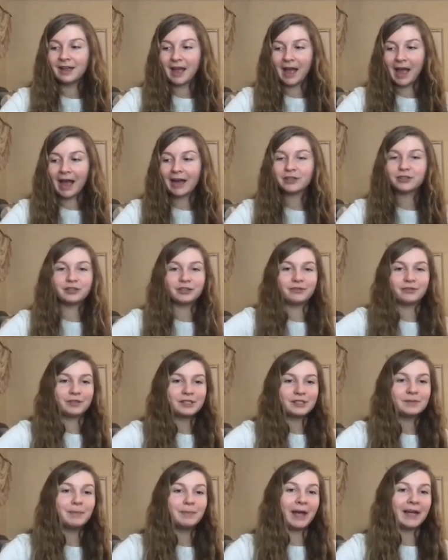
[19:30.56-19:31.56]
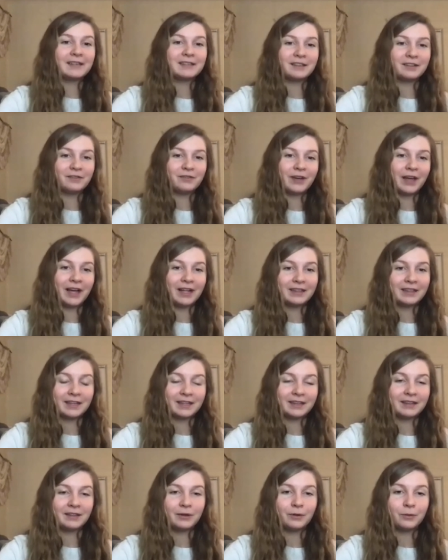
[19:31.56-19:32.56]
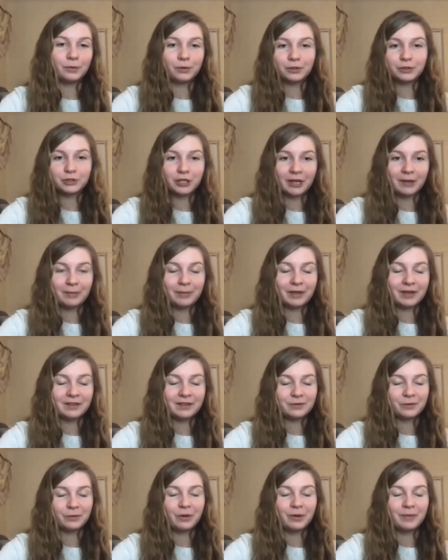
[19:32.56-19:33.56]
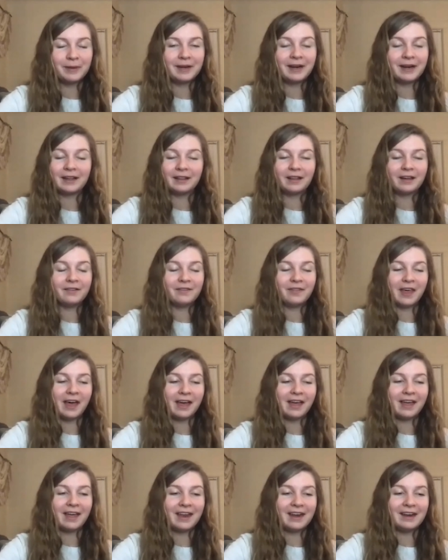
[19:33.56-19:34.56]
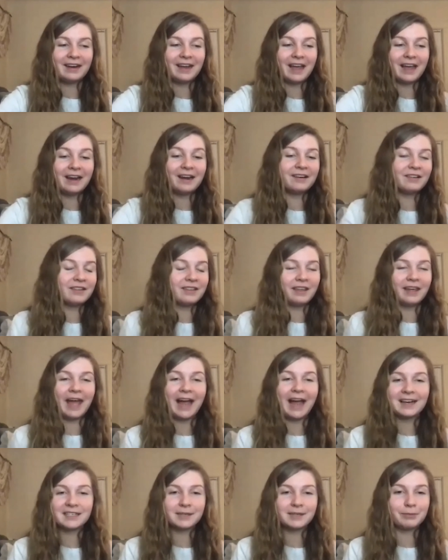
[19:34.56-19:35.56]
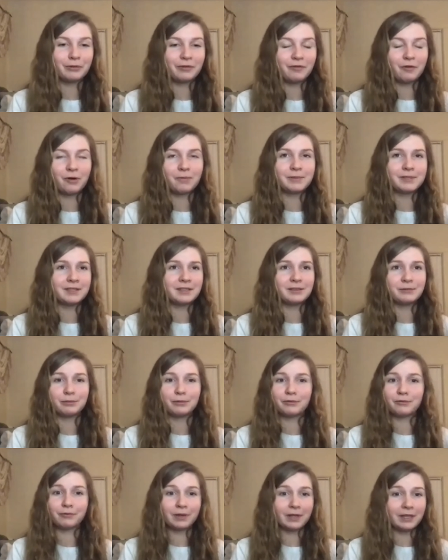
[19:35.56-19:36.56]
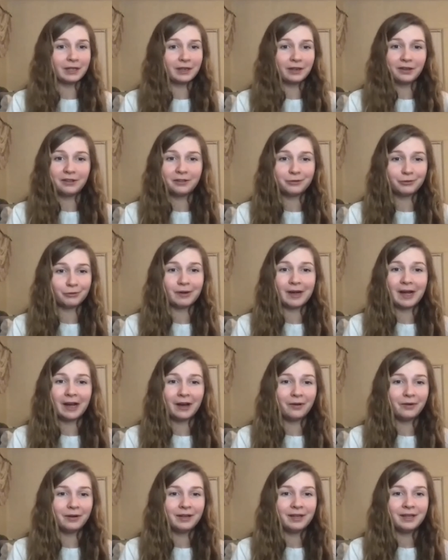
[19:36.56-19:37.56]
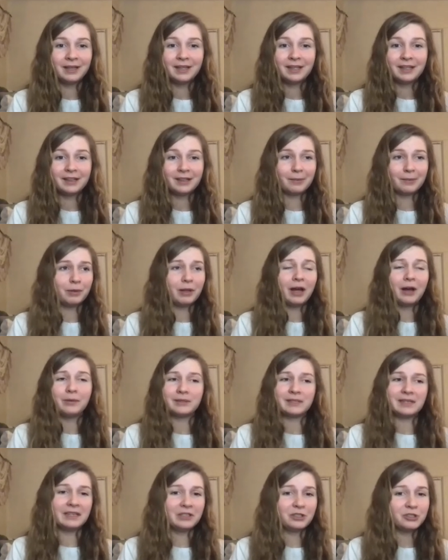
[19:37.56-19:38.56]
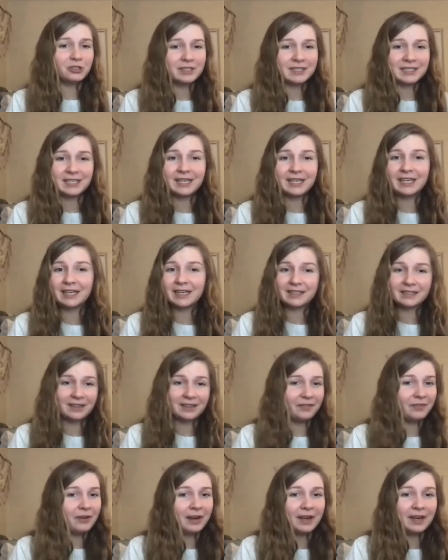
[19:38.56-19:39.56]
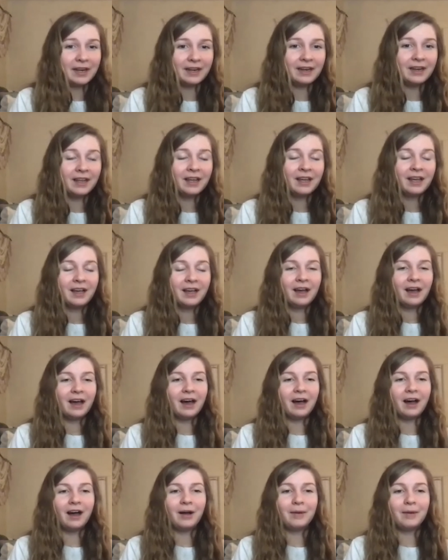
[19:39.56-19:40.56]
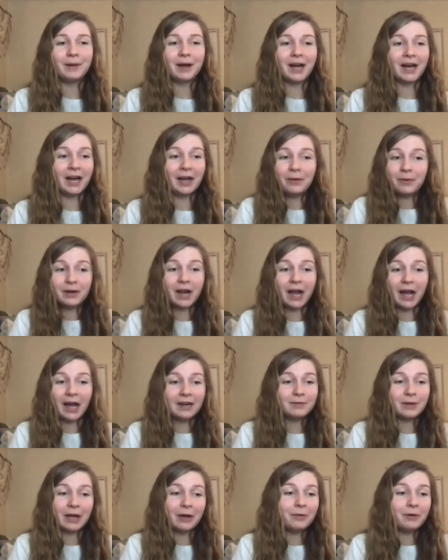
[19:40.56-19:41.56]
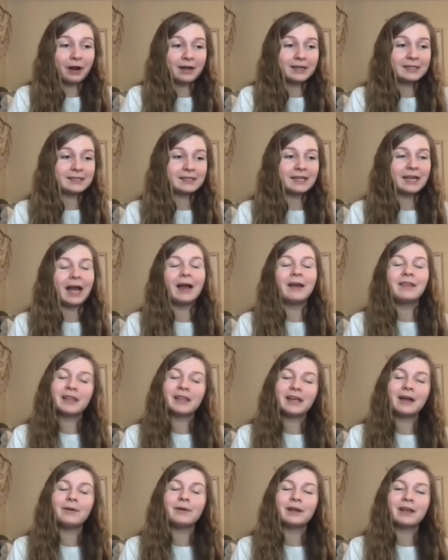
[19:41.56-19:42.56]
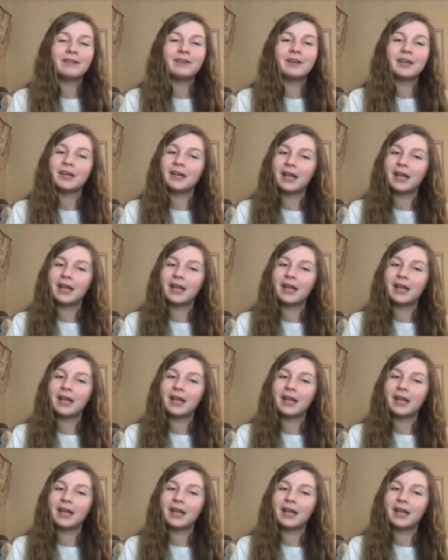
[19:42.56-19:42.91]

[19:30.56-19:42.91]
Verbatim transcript: actually respect the fact that the world champion is a woman. I love that, and and the acting performances were really good throughout. The plot was interesting and different. Um, I would I would honestly I think I would give it an